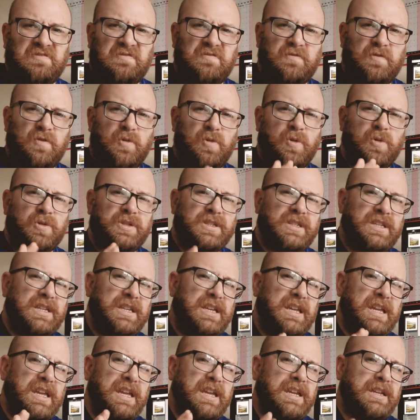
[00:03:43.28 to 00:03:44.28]

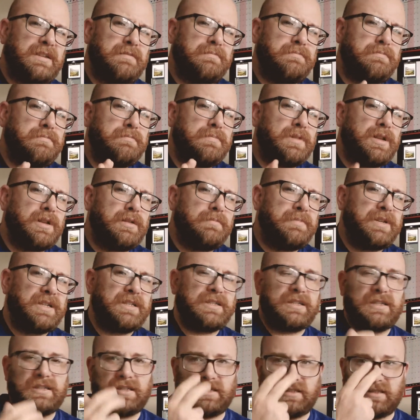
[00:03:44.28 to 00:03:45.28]

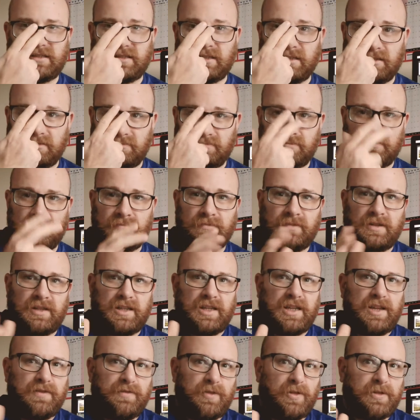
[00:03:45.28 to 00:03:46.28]
48mm,
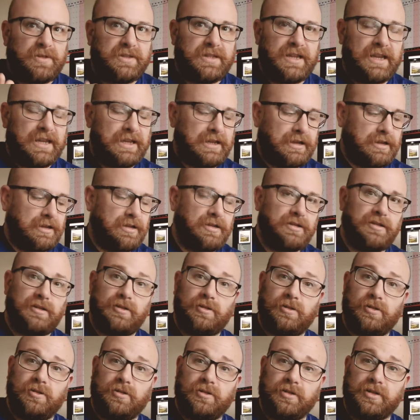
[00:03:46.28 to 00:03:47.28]
give or take,
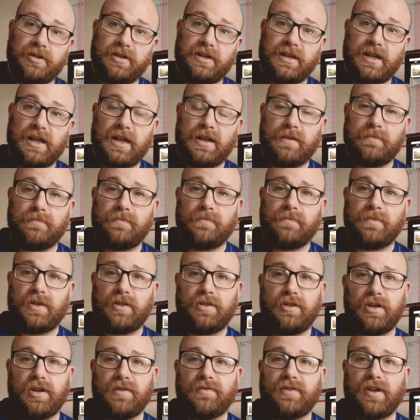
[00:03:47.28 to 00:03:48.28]
on a
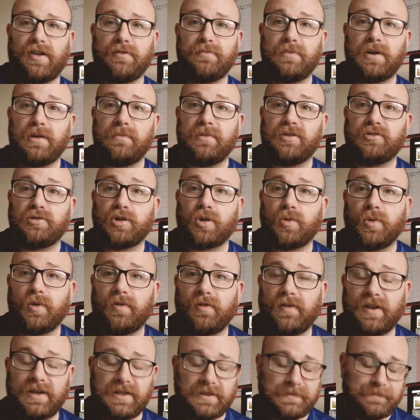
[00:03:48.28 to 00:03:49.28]
35mm
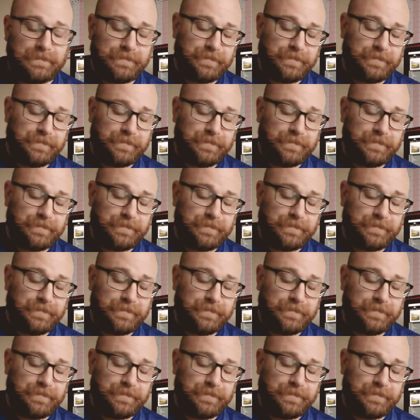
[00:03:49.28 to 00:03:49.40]
equivalent